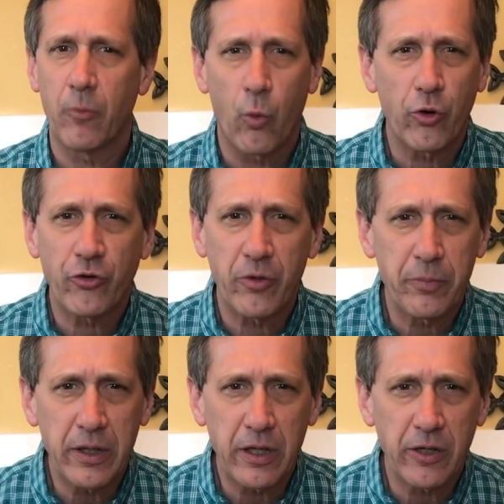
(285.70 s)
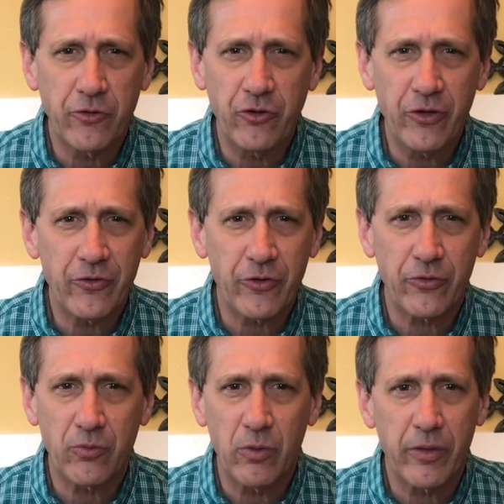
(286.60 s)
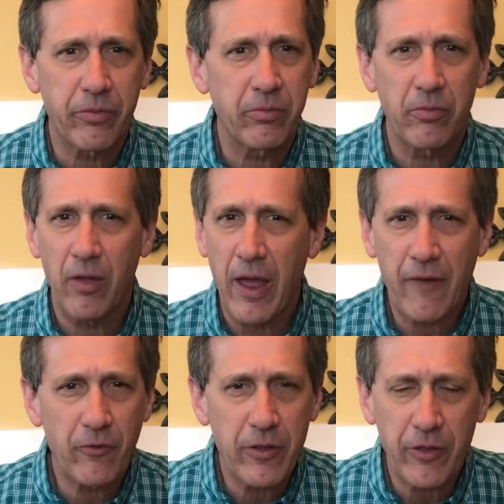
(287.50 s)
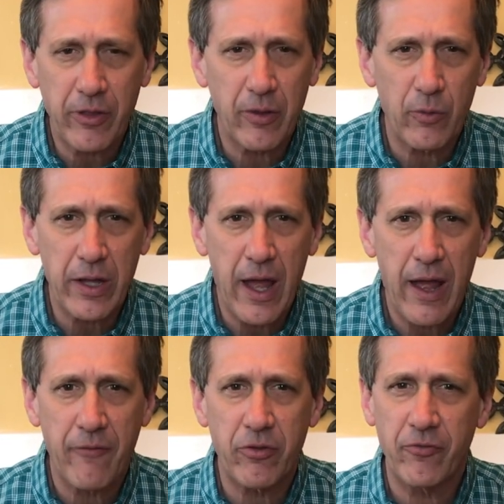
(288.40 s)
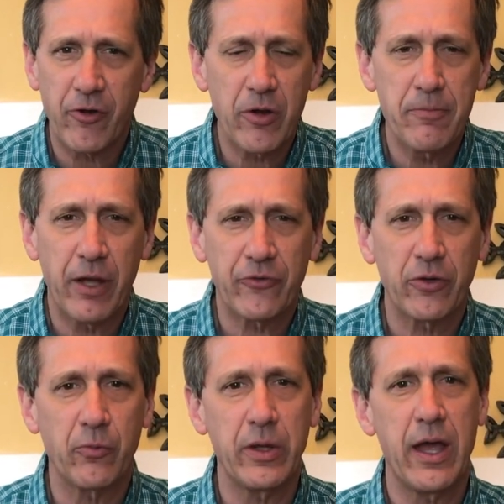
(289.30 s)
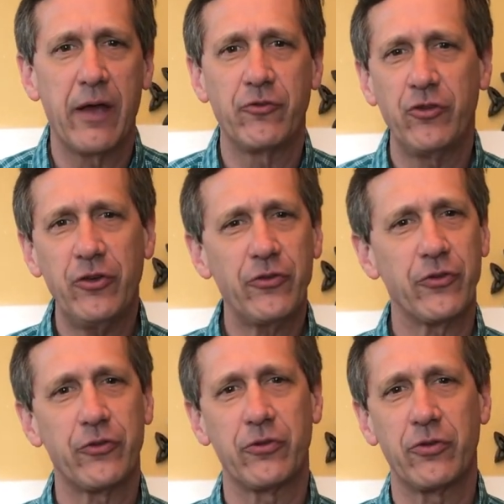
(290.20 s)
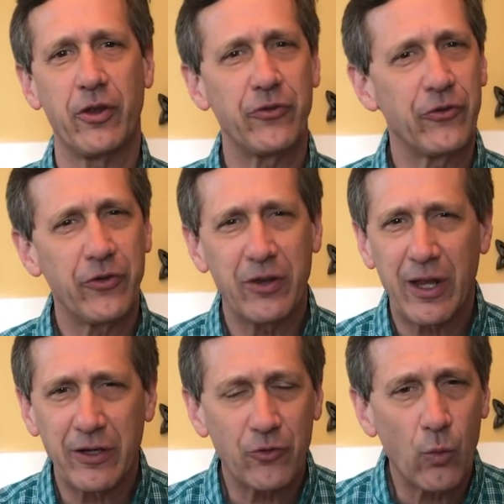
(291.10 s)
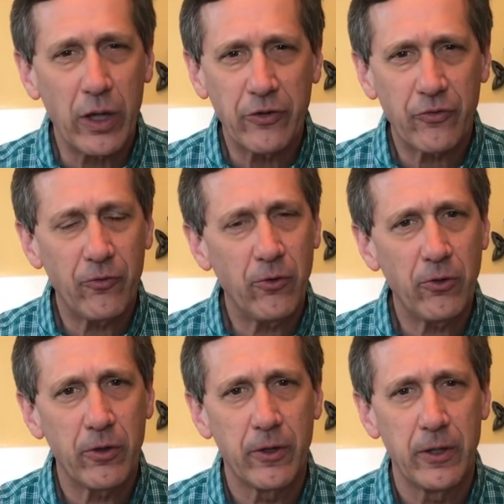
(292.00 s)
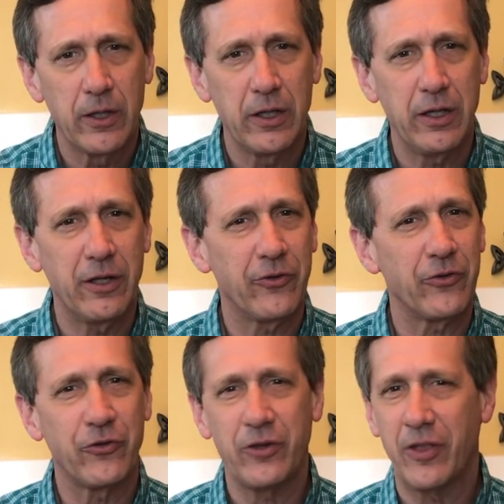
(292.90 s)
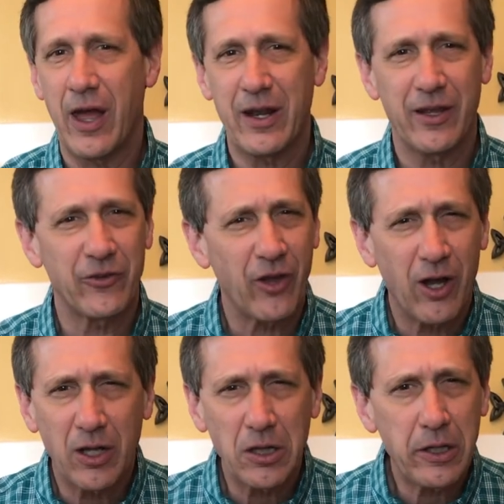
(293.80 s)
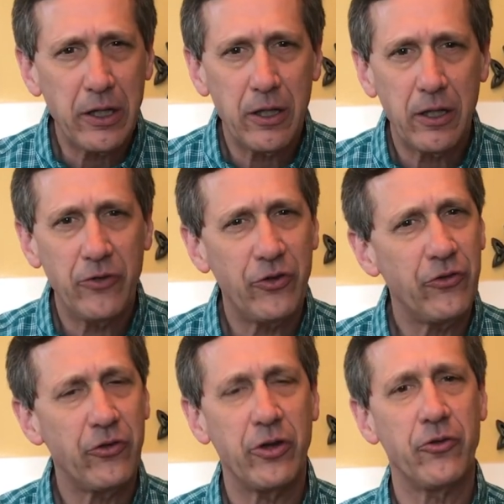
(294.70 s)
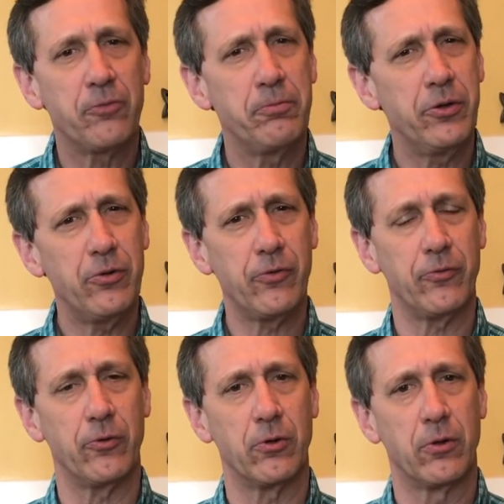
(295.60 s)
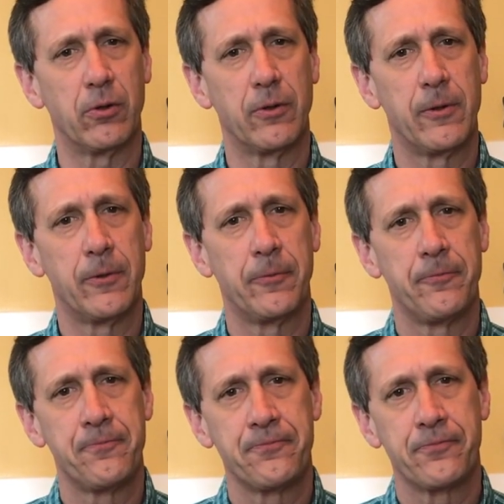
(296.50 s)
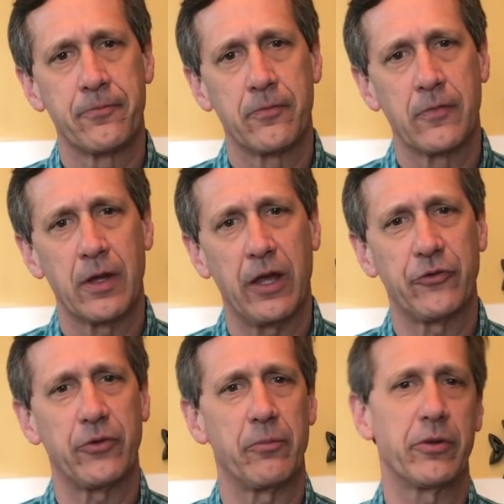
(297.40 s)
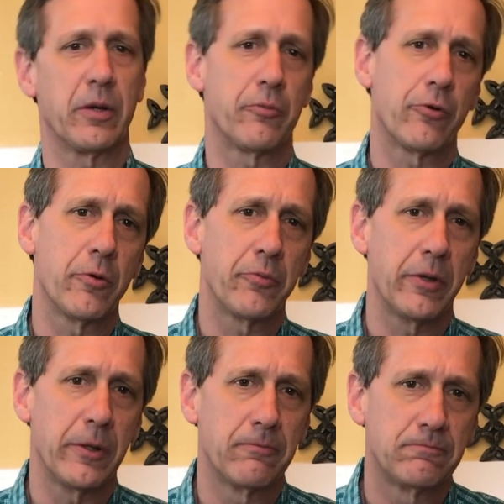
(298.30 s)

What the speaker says: worshiping Jesus with everything that we have, the very best that we have. Jesus doesn't see that as wasteful. He doesn't see that as ugly. He sees it as beautiful, as something appropriate.